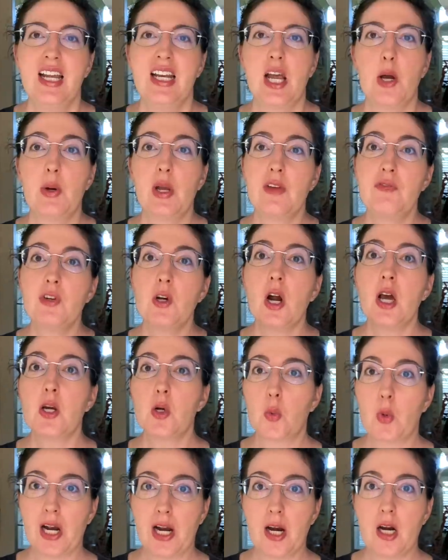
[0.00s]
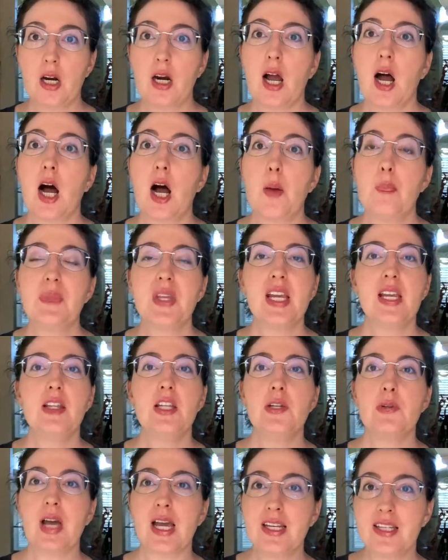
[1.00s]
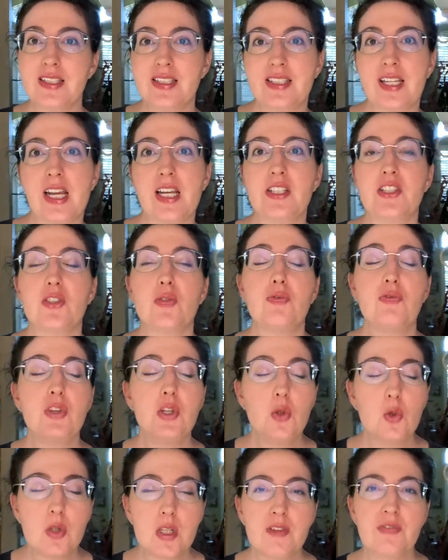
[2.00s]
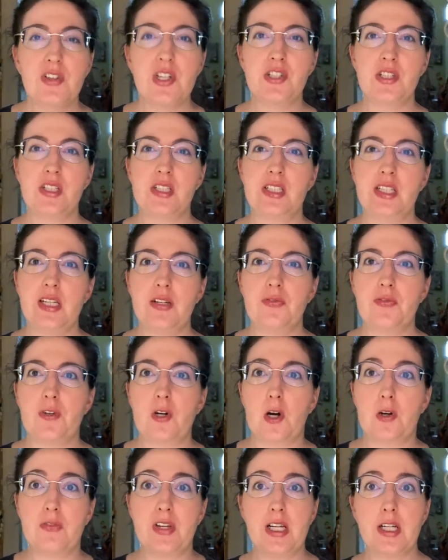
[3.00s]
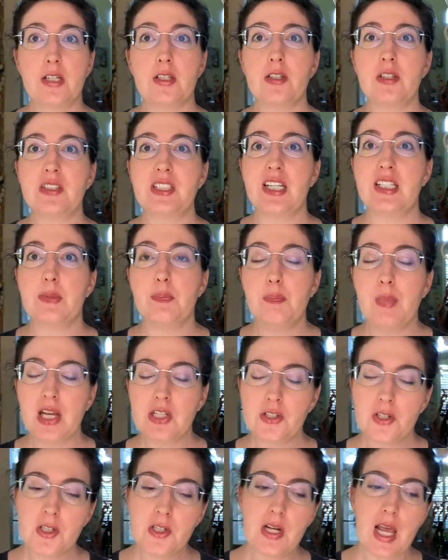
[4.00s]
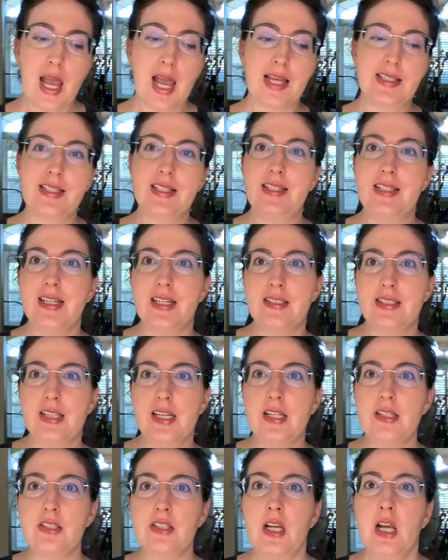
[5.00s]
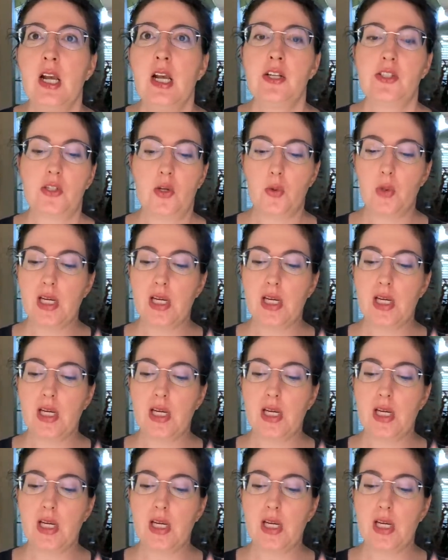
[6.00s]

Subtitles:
Now, if you're unaware, in the United States, fuel efficiency for our vehicles, it's measured as a distance. So